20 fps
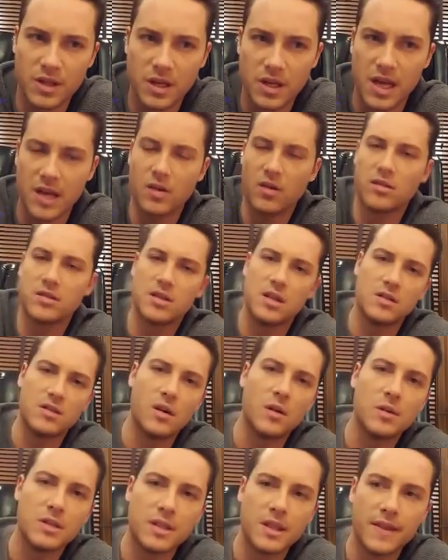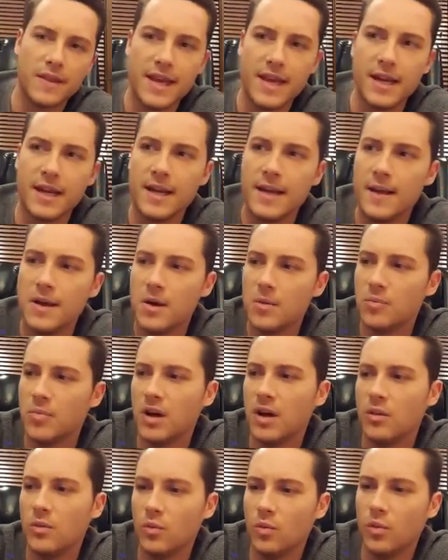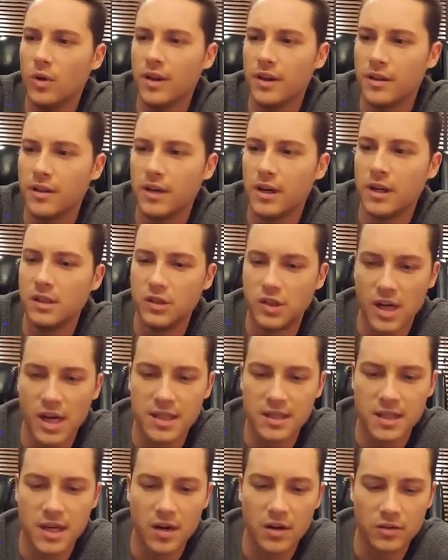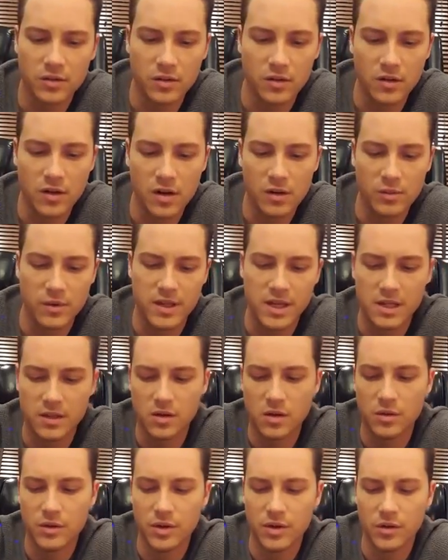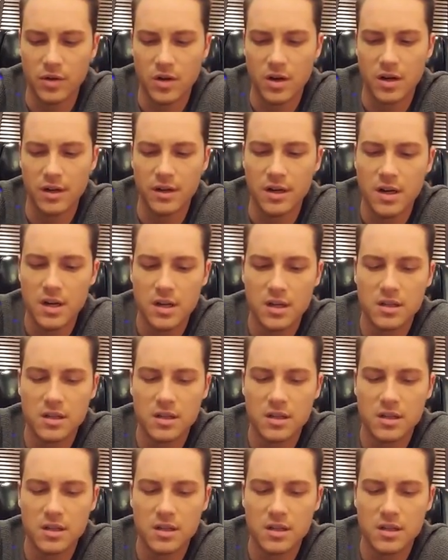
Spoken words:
And Halstead's always done that, but with John's character gone, with Antonio gone,